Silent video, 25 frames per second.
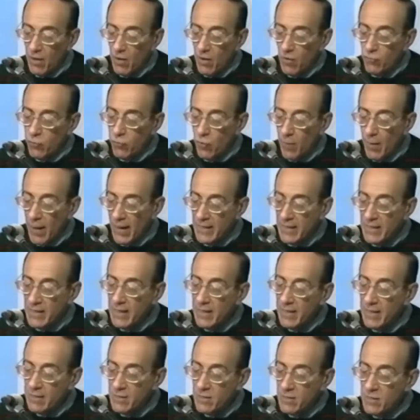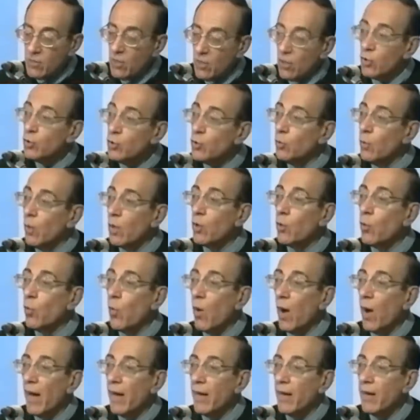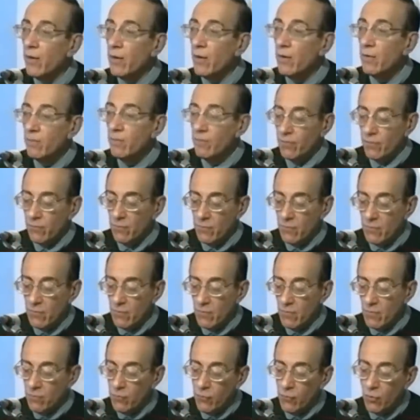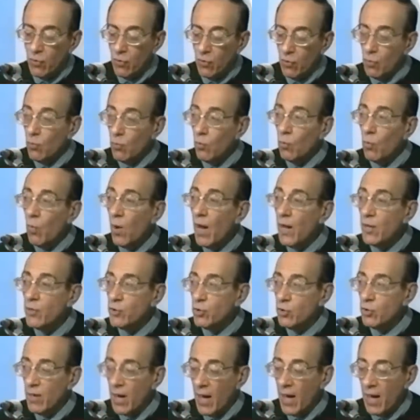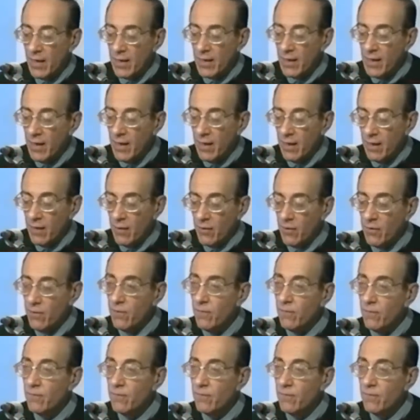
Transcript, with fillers: for my needs to acquire, for why should I care?